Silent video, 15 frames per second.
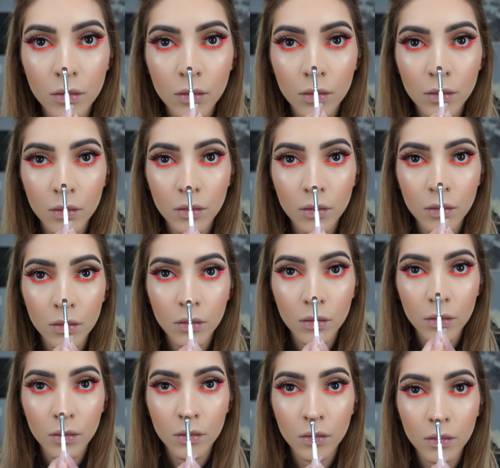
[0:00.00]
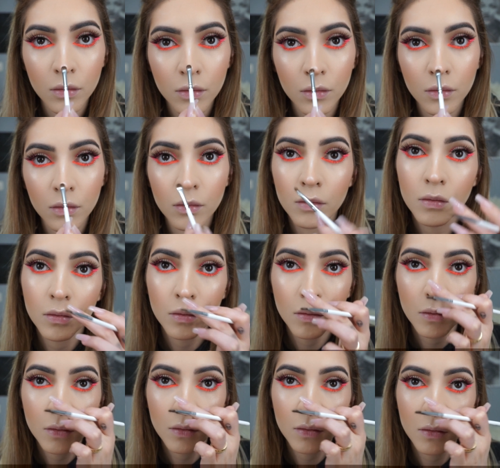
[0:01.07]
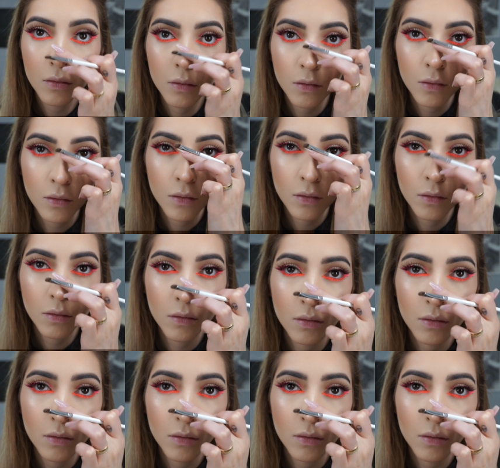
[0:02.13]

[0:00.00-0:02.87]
Nothing is said.